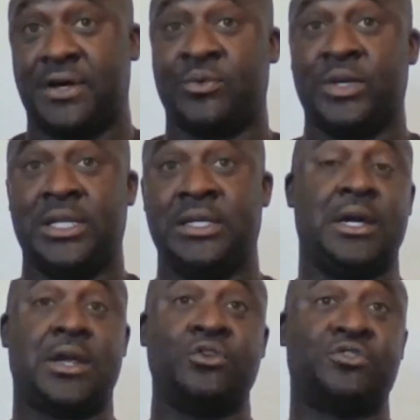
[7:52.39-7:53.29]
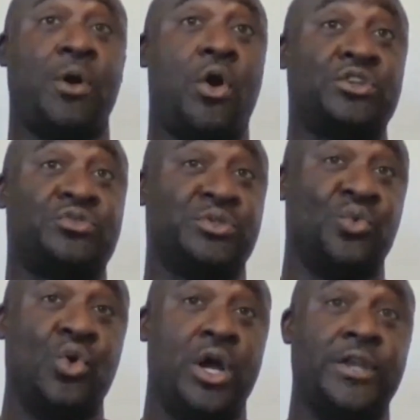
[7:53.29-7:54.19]
Really, Coach Marsh was
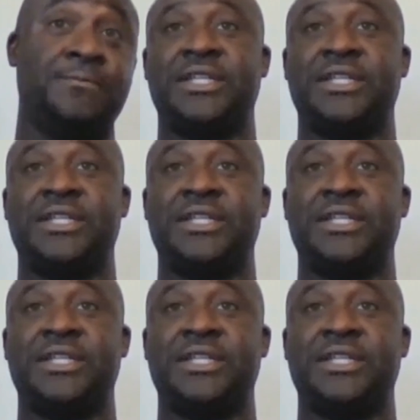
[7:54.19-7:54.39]
one.